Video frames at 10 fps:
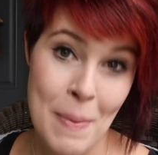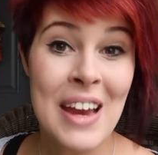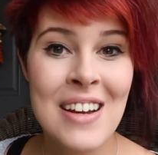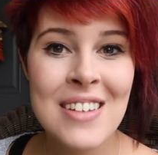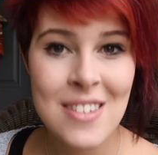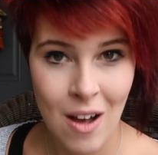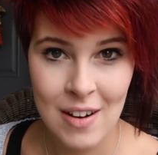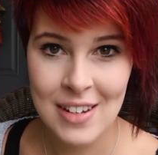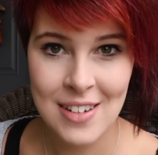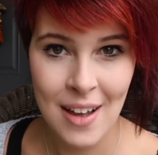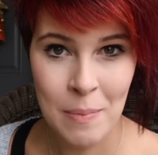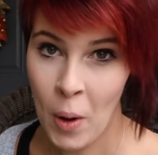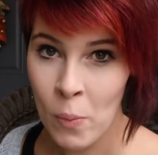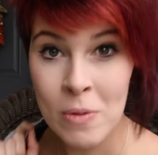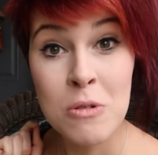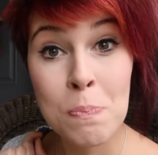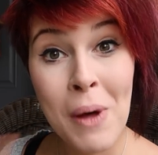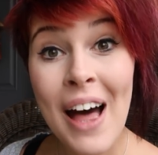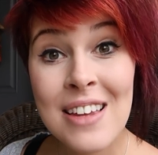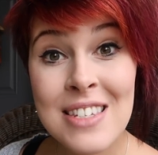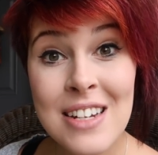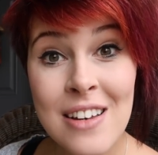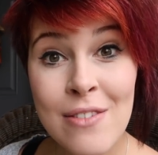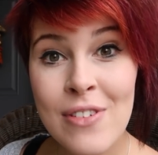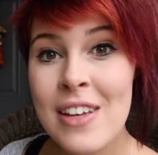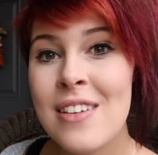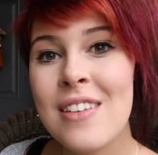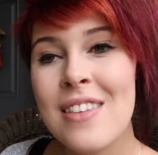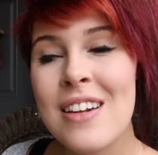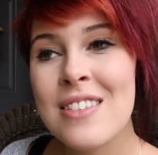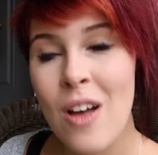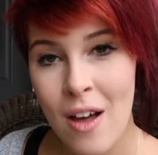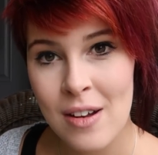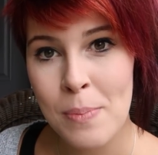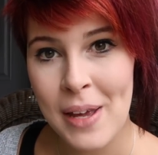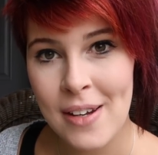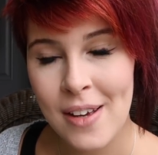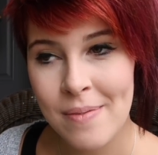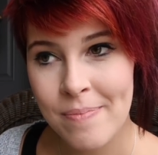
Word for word: painting is haunted. I'm almost positive that it's a haunted painting.